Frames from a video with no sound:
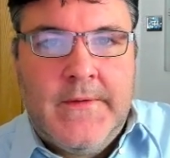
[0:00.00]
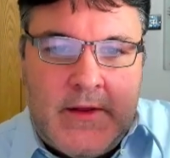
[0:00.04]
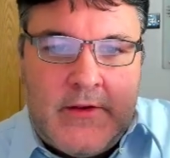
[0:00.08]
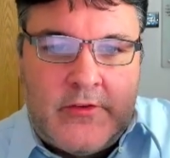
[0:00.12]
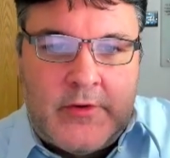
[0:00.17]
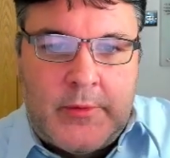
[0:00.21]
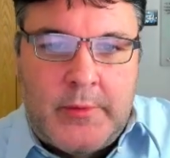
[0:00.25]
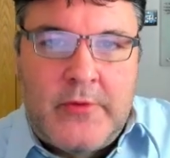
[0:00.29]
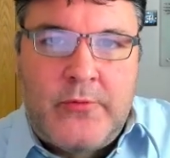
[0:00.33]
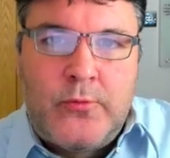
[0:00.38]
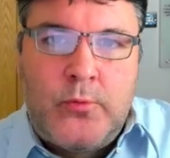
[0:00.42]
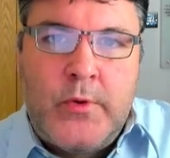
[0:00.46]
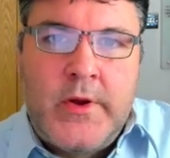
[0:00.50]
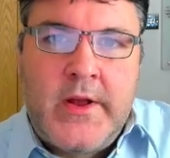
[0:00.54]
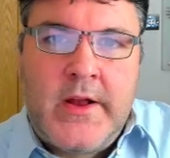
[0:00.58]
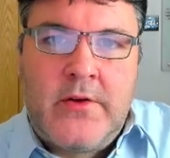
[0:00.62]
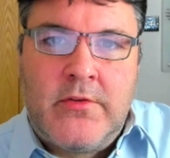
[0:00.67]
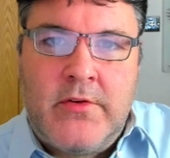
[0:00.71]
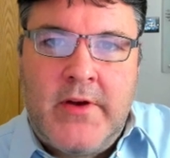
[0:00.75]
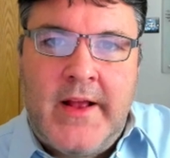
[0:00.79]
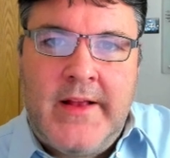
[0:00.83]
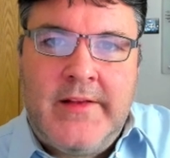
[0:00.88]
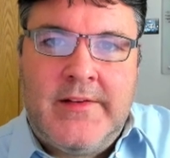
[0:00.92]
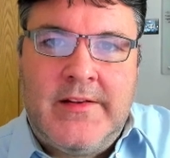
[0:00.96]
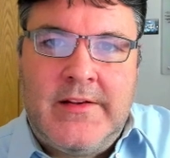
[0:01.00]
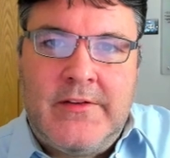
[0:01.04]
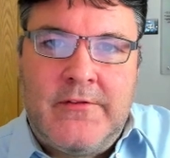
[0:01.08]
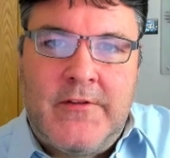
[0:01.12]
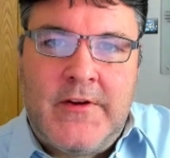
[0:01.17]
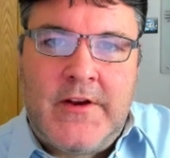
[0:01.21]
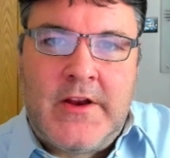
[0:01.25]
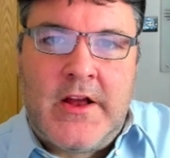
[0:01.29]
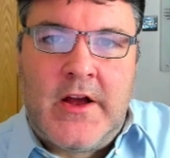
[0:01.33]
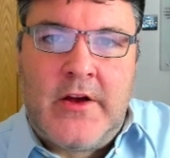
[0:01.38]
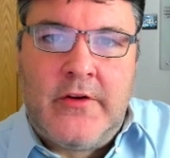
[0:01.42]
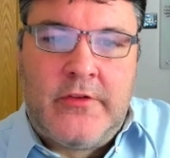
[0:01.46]
So if we're creating
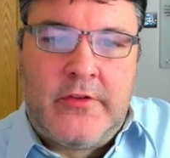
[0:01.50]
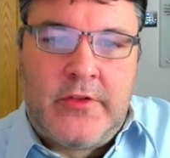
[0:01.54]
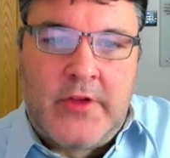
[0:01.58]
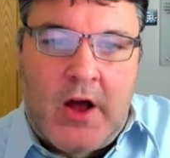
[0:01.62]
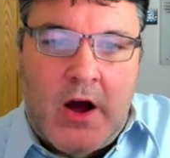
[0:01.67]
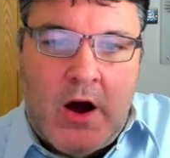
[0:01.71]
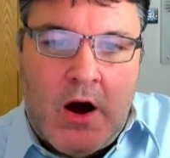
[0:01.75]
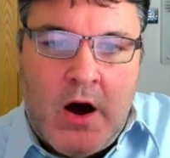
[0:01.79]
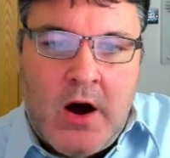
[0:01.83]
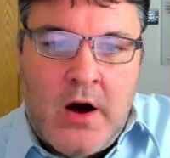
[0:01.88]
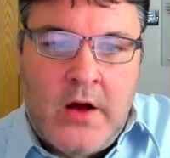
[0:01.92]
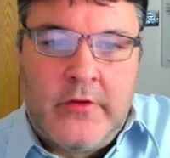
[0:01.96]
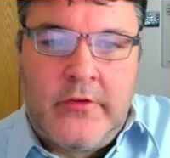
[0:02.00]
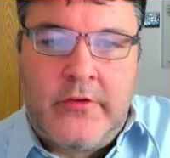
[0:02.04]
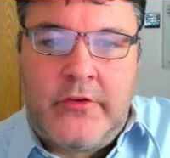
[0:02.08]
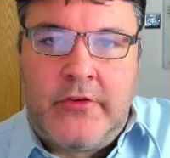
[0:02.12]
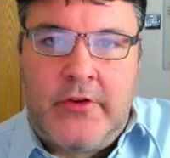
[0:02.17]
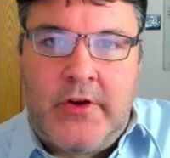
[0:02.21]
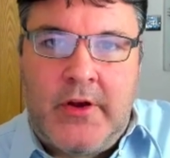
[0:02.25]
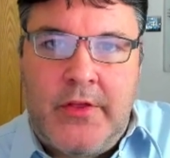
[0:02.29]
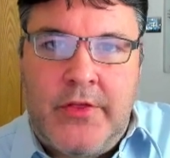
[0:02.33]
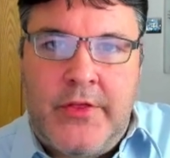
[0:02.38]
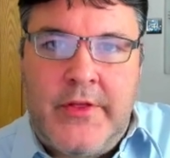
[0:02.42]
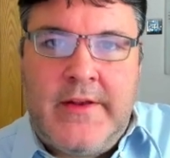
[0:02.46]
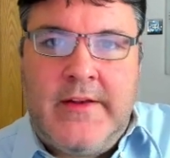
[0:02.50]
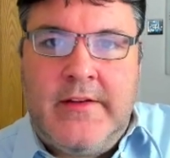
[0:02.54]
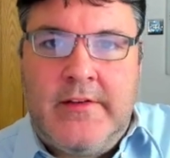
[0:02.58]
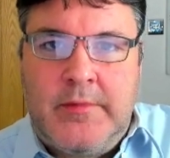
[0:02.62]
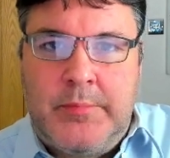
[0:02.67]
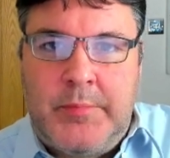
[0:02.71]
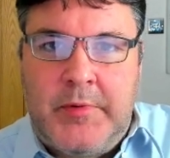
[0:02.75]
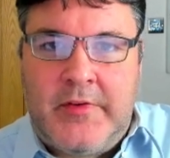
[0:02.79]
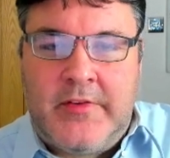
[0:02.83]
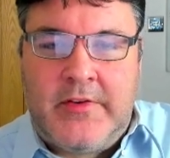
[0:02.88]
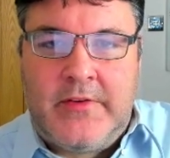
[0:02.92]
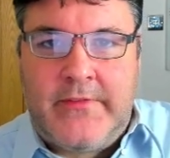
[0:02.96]
videos that answer these
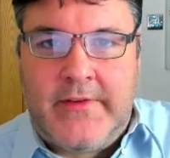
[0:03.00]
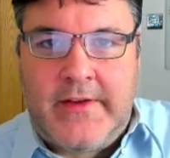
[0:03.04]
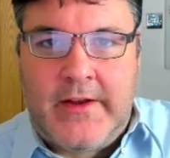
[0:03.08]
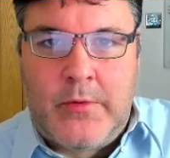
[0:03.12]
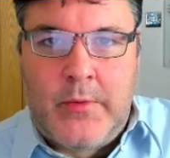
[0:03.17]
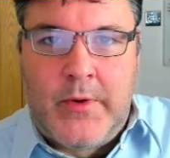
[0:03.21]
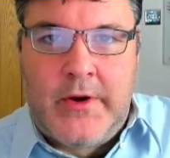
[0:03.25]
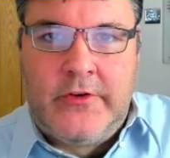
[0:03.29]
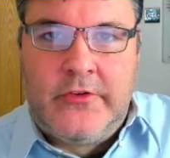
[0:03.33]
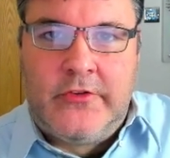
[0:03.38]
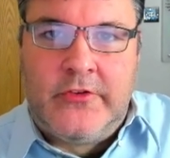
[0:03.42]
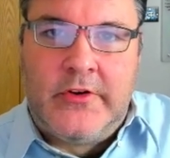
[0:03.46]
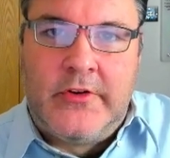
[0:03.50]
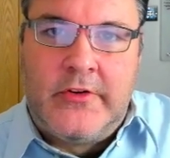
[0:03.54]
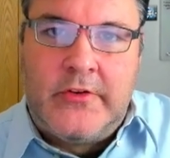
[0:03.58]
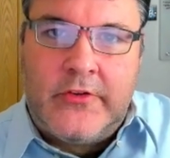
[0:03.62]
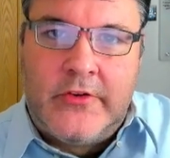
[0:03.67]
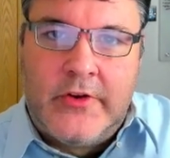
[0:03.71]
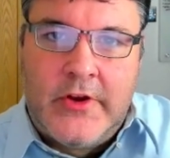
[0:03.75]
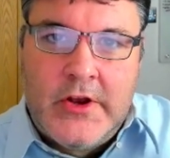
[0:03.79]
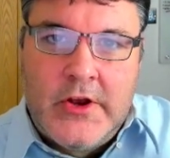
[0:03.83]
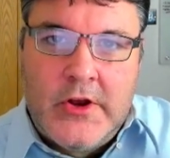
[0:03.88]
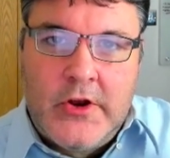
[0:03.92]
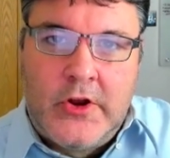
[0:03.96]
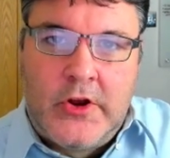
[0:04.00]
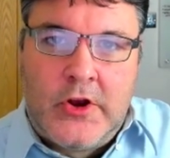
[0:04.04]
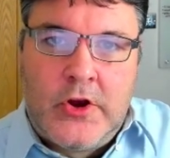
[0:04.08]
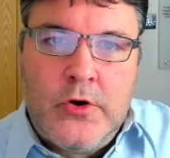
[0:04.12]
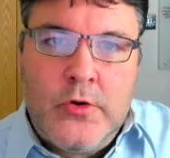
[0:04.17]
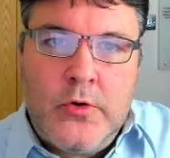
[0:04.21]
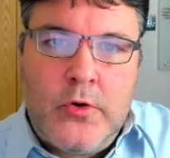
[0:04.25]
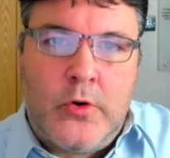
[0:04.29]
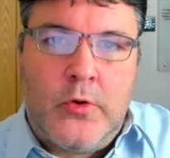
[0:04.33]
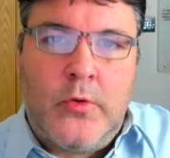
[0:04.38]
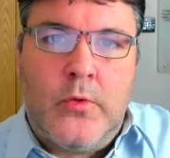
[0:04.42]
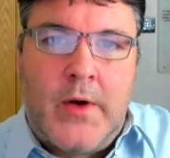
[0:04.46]
specific questions,
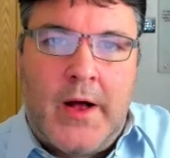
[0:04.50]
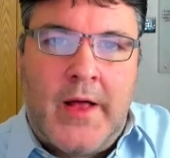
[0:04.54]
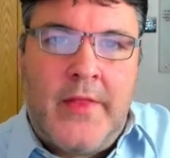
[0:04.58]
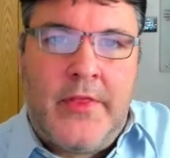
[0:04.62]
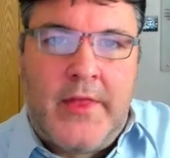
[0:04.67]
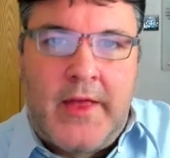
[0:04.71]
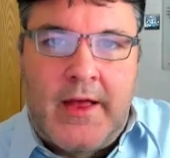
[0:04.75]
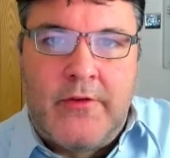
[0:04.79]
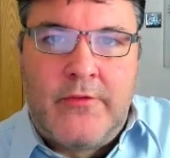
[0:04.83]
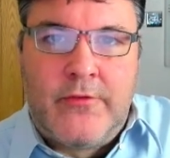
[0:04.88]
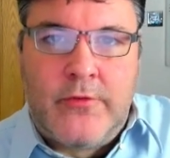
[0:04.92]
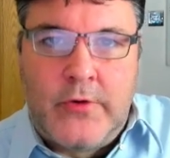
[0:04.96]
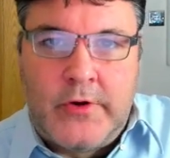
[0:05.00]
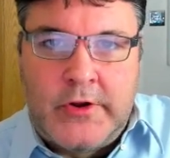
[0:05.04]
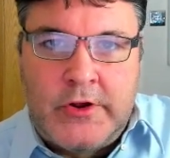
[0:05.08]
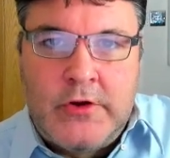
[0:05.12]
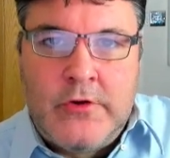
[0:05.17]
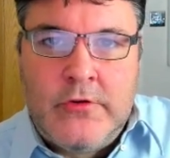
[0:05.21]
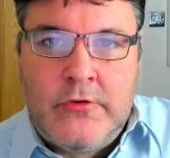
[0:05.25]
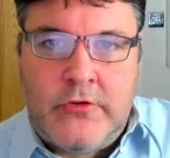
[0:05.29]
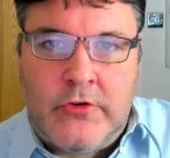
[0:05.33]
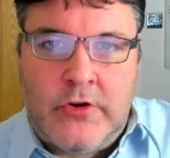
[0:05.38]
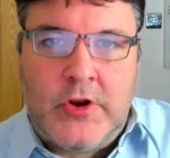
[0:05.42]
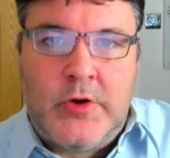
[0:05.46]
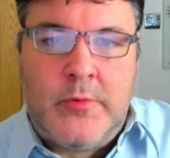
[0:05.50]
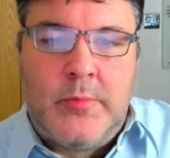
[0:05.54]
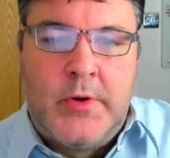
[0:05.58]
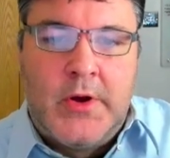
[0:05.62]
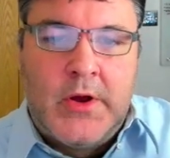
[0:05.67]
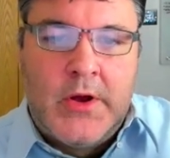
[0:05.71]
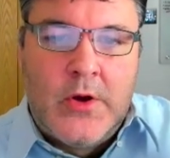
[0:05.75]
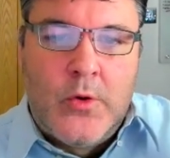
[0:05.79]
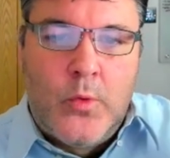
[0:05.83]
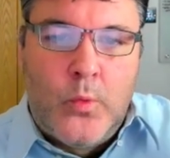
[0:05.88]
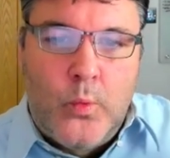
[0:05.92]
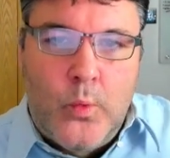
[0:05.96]
Google and therefore YouTube
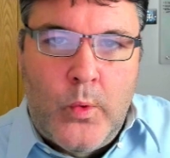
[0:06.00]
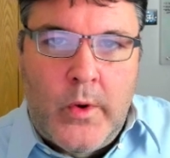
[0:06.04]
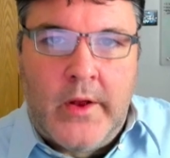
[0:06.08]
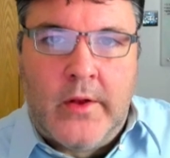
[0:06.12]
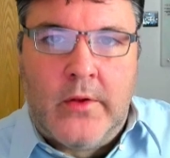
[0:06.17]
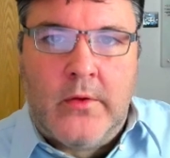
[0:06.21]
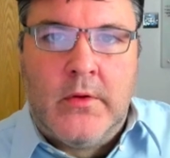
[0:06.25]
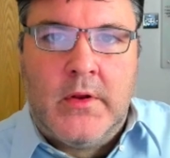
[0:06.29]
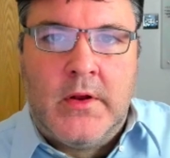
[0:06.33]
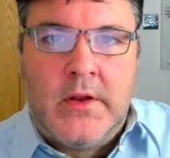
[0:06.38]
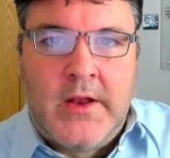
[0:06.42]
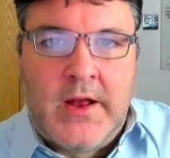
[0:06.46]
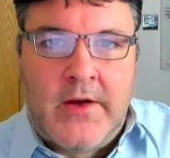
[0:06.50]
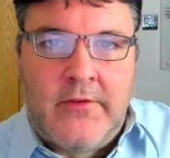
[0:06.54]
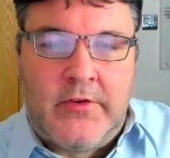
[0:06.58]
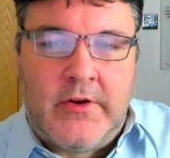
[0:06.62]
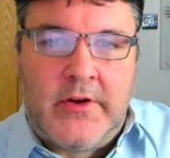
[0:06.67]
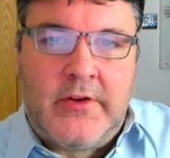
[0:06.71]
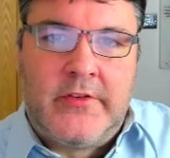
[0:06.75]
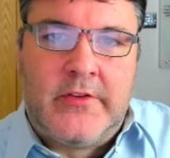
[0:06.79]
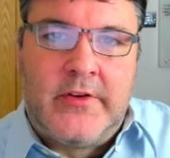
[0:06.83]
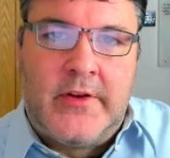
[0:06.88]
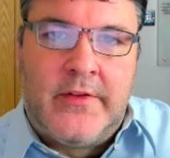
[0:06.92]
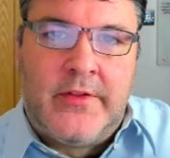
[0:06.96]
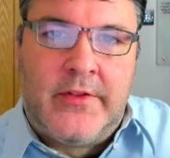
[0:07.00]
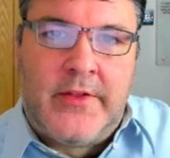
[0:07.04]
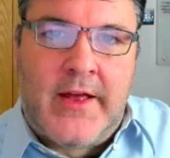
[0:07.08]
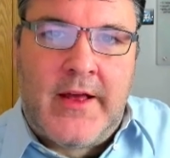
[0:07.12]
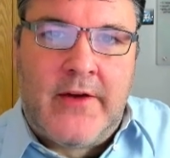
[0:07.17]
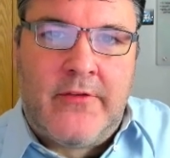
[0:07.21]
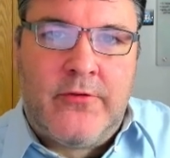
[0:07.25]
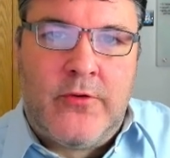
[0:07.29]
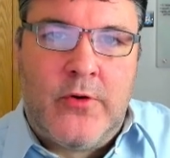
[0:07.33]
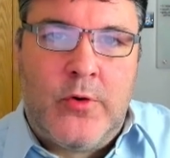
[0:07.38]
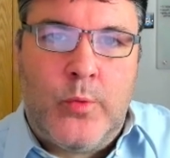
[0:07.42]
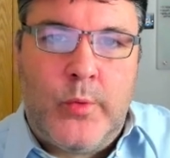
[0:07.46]
will love us, and
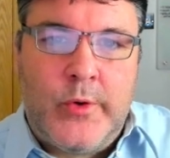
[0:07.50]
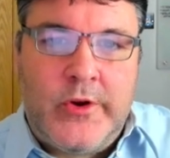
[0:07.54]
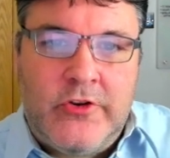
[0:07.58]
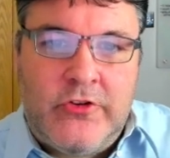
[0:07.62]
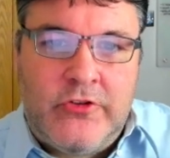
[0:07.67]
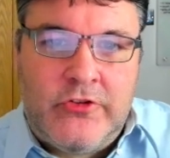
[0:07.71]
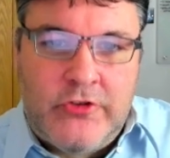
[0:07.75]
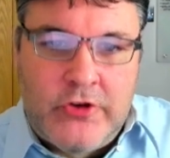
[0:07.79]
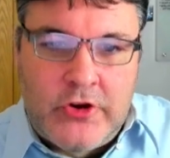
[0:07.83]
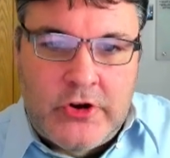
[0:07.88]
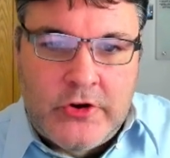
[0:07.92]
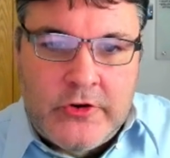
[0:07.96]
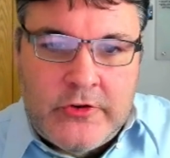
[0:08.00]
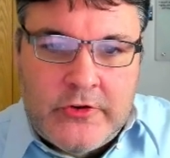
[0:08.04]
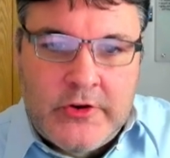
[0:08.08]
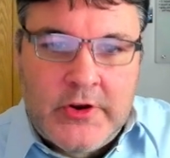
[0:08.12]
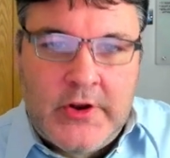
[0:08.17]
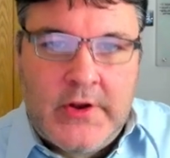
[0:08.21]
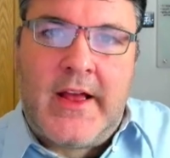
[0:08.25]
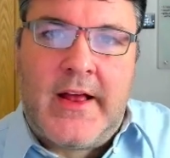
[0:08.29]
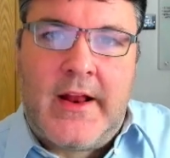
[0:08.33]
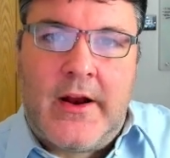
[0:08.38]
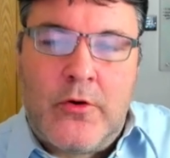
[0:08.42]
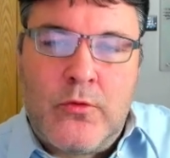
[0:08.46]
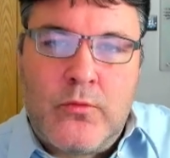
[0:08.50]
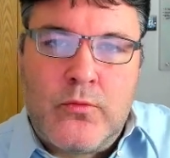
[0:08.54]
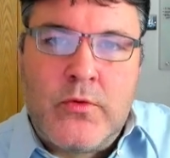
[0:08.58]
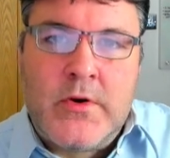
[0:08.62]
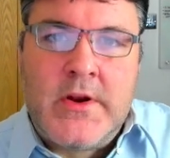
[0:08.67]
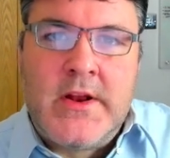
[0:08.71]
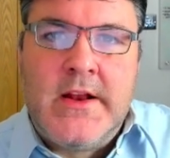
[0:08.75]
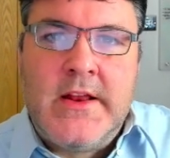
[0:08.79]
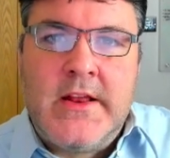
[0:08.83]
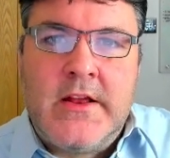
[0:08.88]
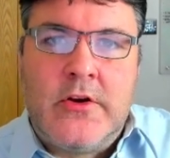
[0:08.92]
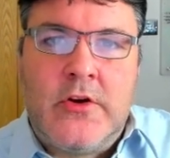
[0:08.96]
therefore we should get a
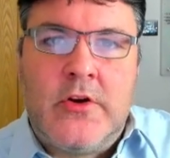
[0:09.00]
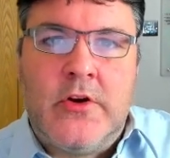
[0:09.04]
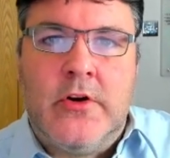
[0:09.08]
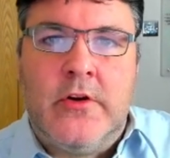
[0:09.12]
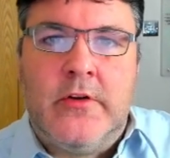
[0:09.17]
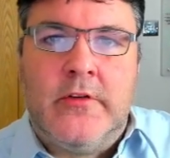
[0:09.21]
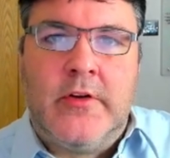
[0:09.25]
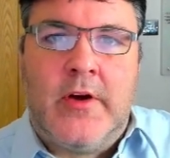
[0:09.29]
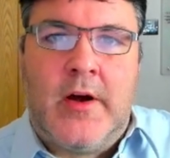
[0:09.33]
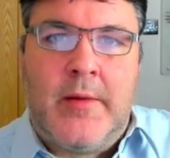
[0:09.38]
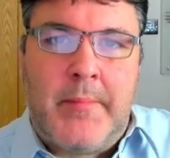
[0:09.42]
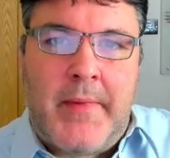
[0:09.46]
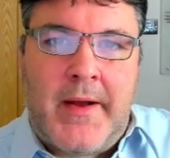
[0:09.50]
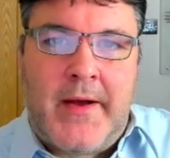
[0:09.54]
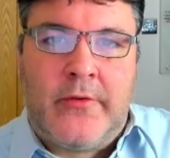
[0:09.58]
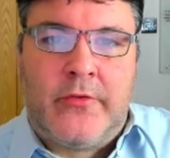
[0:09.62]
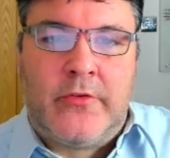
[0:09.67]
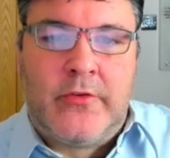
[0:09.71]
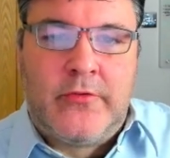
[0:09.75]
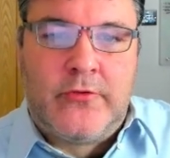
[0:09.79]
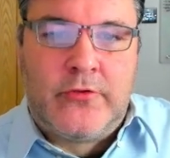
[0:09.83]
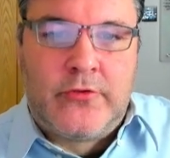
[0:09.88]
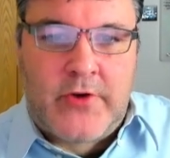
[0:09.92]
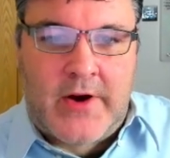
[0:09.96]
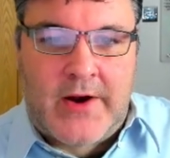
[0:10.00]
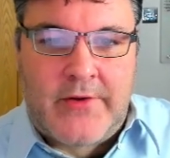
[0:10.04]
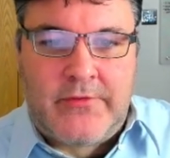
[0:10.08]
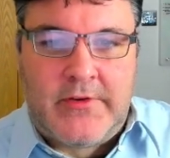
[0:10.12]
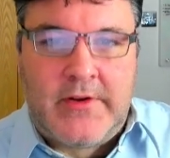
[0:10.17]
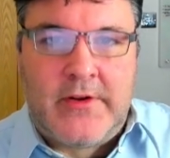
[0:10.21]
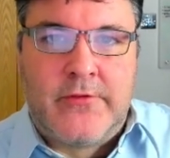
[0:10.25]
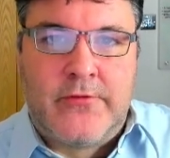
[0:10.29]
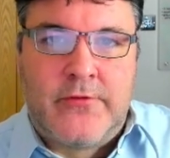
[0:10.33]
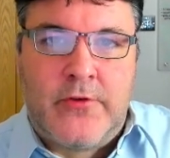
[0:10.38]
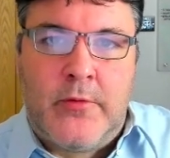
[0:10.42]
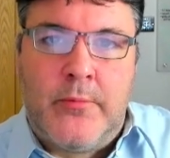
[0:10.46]
really good amount of
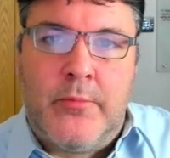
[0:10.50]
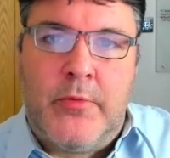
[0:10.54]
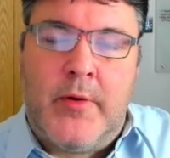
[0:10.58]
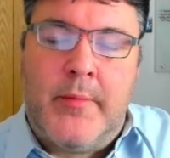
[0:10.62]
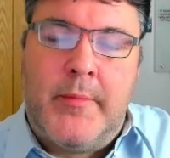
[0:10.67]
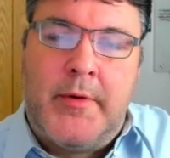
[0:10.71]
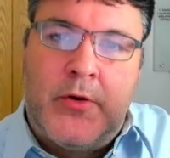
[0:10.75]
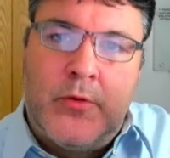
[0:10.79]
traffic from them.